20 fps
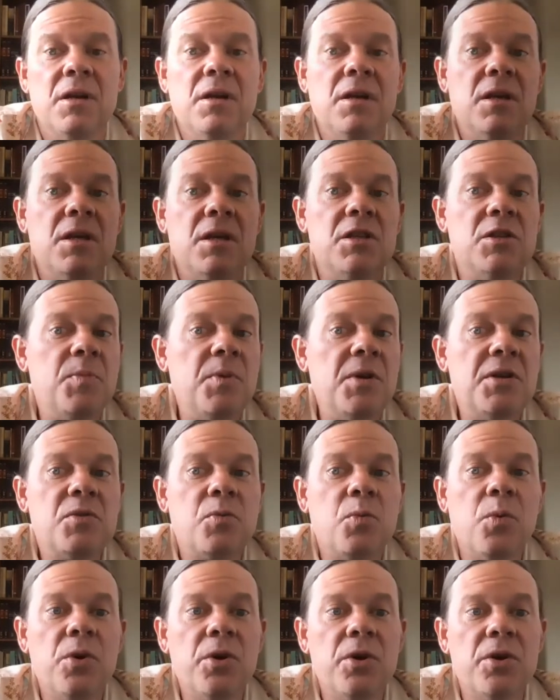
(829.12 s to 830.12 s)
He speaks
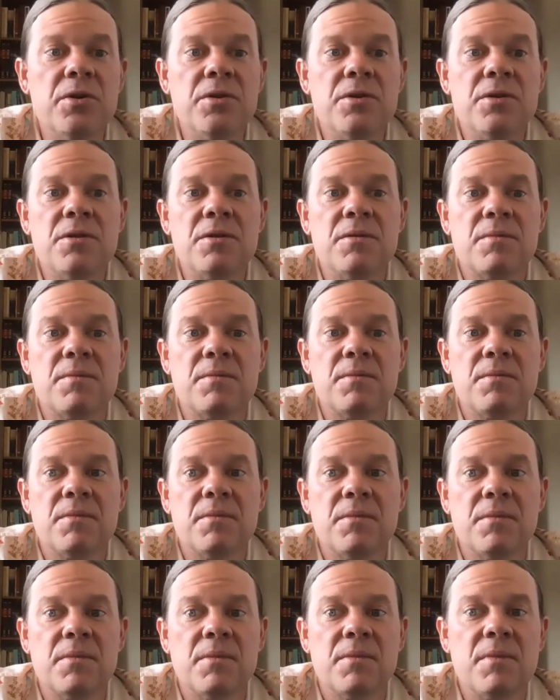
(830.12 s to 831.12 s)
words,
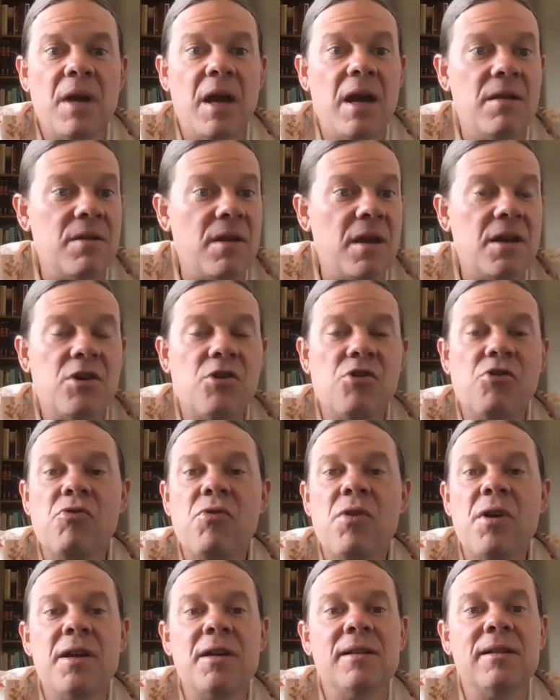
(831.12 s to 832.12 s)
and they
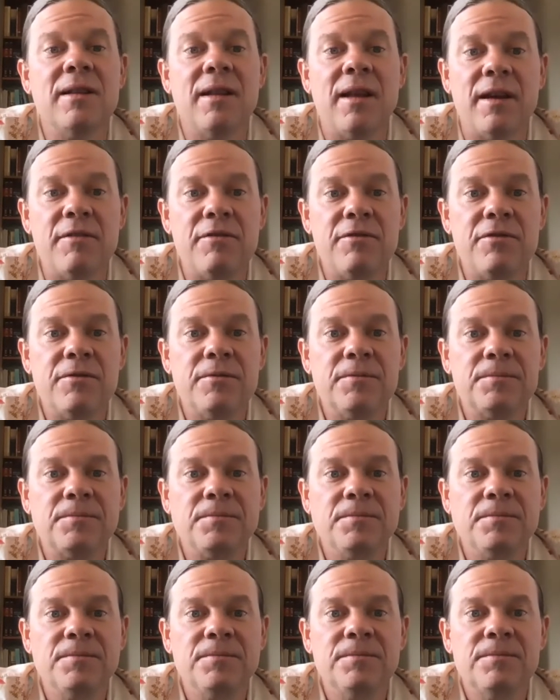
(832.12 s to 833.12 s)
create life.
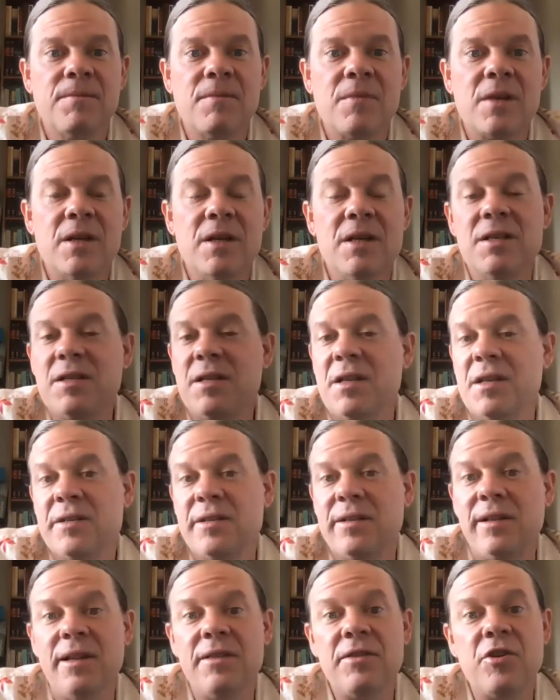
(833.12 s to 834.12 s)
He says,
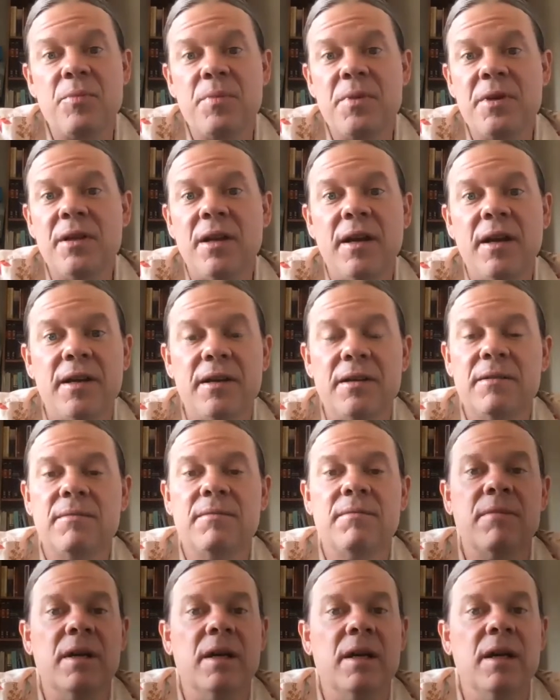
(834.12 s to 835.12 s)
Let there be light,
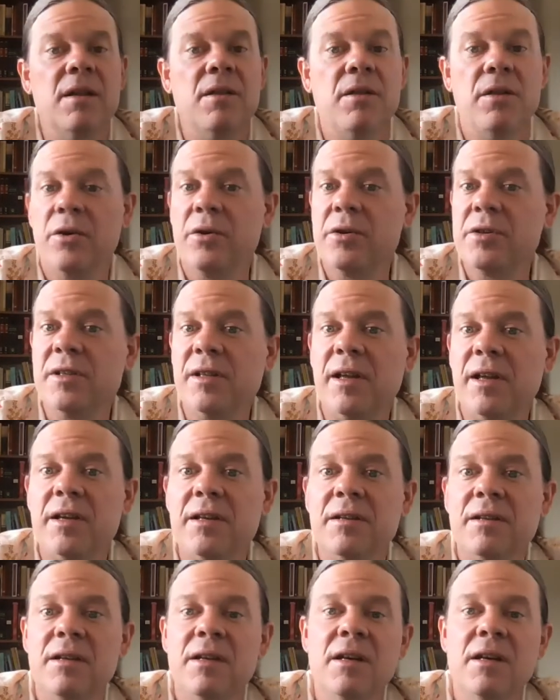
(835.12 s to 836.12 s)
and there is light.
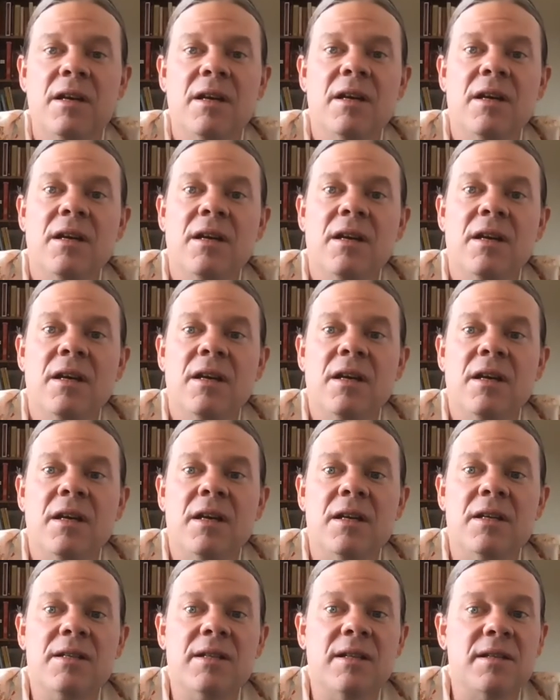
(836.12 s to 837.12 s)

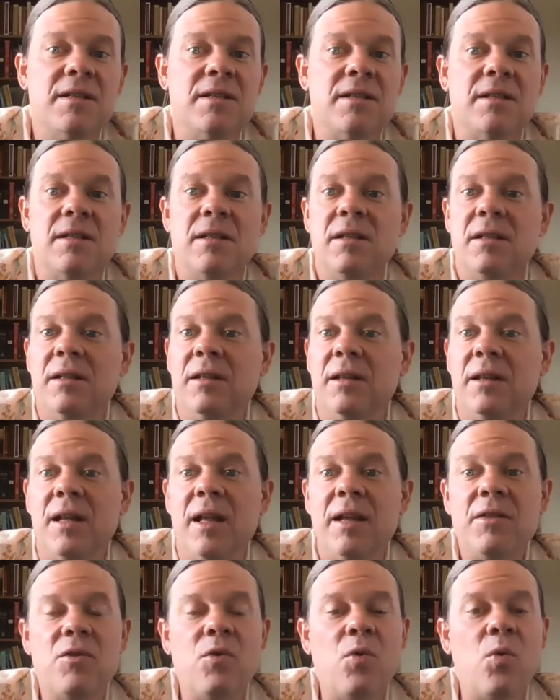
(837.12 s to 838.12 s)
He says,
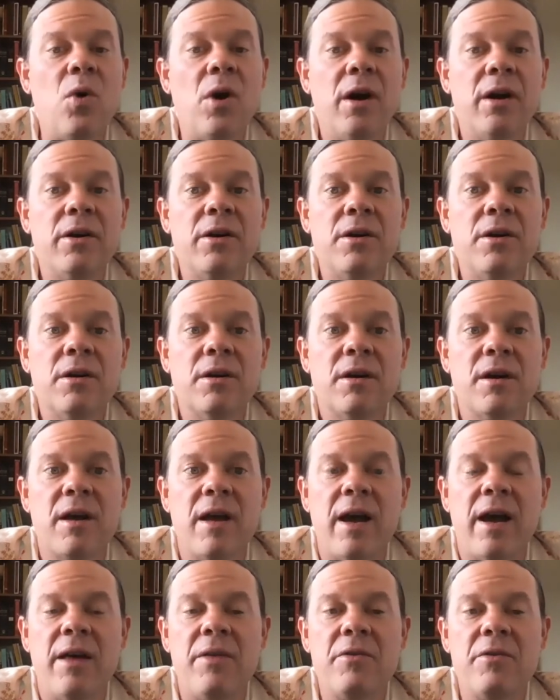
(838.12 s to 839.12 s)
let the water
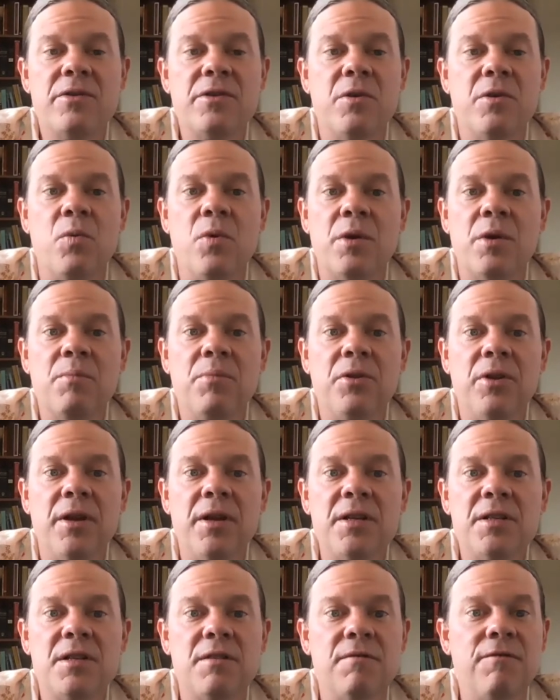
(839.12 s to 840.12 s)
gather to one
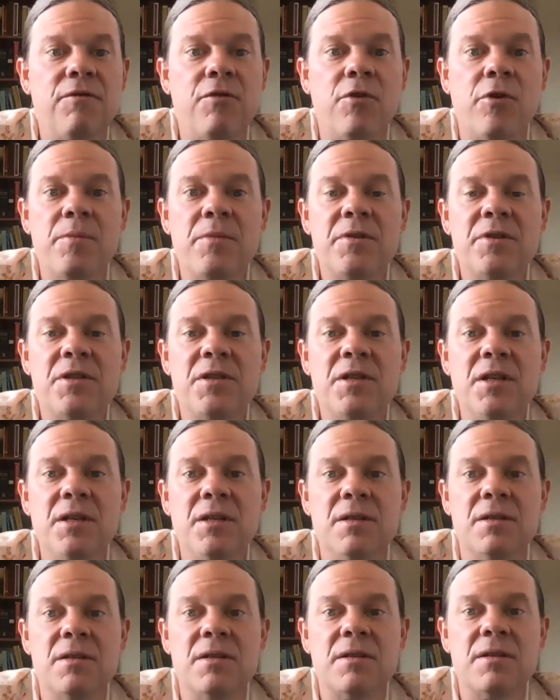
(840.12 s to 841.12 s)
place and form the
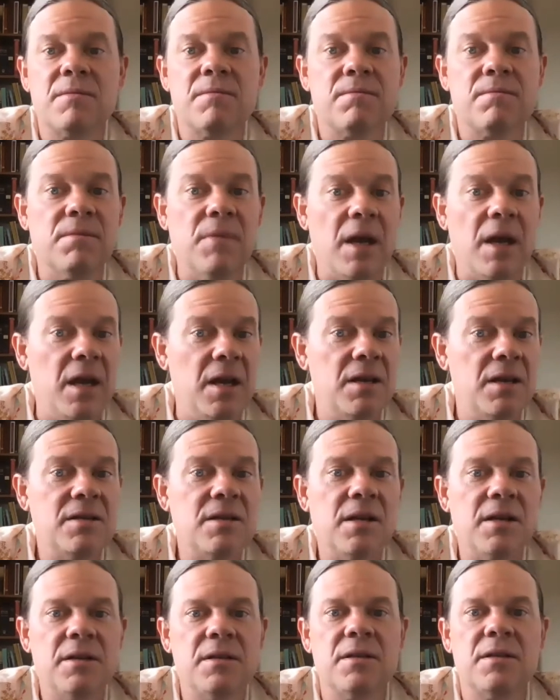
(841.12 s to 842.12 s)
seas. And it
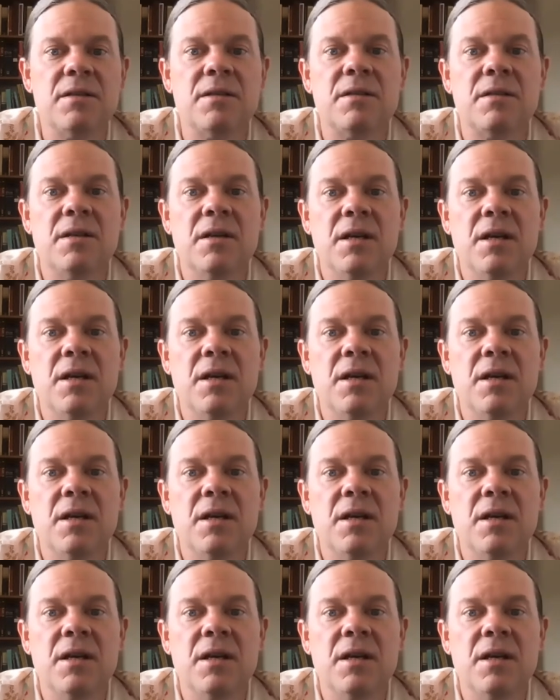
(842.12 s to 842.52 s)
does.